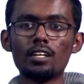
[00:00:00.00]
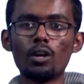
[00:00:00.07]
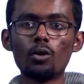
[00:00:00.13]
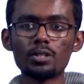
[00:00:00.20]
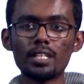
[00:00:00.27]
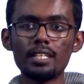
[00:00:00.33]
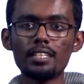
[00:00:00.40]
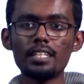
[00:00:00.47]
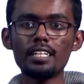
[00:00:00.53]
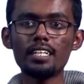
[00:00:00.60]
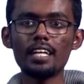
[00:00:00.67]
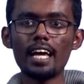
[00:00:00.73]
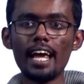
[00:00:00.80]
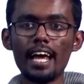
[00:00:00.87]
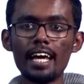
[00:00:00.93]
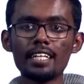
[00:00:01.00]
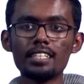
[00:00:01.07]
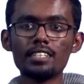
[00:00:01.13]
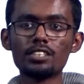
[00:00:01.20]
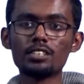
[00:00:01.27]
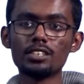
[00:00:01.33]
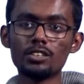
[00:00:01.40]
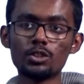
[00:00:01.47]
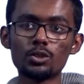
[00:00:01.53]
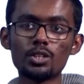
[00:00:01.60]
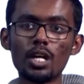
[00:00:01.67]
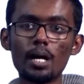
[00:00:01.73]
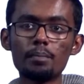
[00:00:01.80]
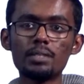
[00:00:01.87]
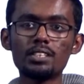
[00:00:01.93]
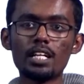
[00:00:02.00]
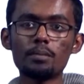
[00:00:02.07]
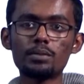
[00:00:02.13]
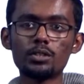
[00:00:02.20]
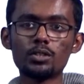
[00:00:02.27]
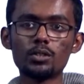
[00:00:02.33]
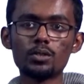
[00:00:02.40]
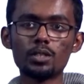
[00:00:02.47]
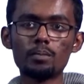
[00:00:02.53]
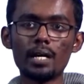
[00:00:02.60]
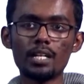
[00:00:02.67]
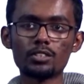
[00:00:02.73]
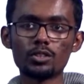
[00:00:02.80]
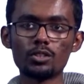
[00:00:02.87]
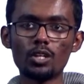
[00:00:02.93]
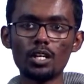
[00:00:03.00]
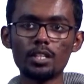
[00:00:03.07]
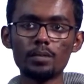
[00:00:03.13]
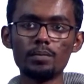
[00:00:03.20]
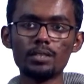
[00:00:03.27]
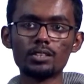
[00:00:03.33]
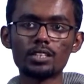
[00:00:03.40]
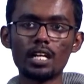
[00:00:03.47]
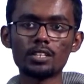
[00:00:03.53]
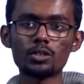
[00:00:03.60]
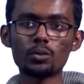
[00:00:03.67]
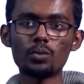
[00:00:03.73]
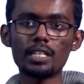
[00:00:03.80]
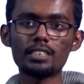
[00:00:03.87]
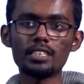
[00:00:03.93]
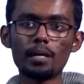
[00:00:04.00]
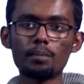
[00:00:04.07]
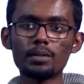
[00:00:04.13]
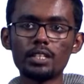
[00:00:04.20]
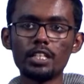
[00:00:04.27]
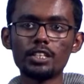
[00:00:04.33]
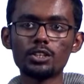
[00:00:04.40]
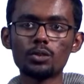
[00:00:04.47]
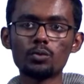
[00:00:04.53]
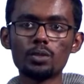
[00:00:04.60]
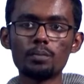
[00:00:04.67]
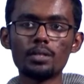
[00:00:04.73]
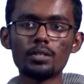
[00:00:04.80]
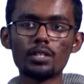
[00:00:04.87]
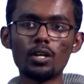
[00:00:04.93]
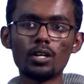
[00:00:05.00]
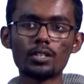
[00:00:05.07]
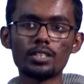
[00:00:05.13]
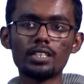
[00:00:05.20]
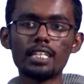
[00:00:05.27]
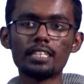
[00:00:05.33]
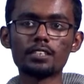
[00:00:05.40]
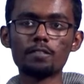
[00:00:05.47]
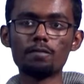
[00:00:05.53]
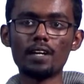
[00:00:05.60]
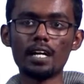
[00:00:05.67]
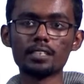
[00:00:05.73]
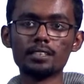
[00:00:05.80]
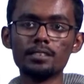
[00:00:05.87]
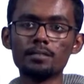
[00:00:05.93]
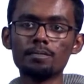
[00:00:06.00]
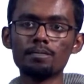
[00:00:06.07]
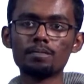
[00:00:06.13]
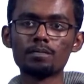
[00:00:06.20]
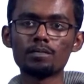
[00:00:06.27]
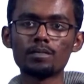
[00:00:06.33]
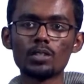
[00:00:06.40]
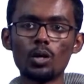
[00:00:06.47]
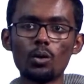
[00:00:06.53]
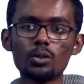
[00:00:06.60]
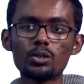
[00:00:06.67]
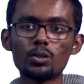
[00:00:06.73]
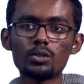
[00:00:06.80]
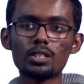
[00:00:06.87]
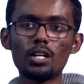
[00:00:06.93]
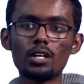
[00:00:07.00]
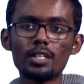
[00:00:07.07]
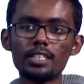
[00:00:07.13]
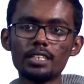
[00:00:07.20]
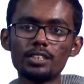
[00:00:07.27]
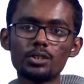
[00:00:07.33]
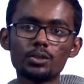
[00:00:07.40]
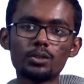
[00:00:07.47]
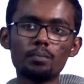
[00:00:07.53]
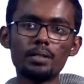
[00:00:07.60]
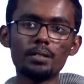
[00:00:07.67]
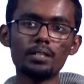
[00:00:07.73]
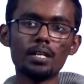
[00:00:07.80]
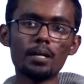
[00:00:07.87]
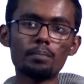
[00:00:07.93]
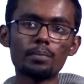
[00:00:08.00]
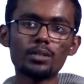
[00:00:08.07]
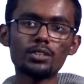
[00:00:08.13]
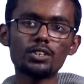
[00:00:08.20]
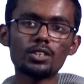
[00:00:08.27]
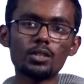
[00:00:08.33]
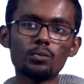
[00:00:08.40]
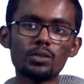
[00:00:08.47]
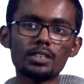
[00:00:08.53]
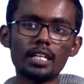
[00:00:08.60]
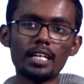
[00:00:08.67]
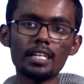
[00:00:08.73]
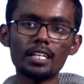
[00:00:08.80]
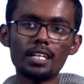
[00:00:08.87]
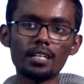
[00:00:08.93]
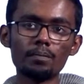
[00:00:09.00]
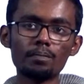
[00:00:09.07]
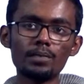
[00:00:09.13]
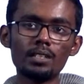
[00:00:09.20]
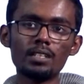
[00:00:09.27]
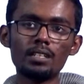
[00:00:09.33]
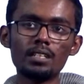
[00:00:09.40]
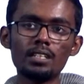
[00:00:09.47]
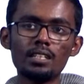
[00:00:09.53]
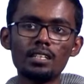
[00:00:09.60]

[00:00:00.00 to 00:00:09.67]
authentic and should not be substituted by other documents, otherwise the application would be regarded as invalid. Also, the guardian should be a person with income,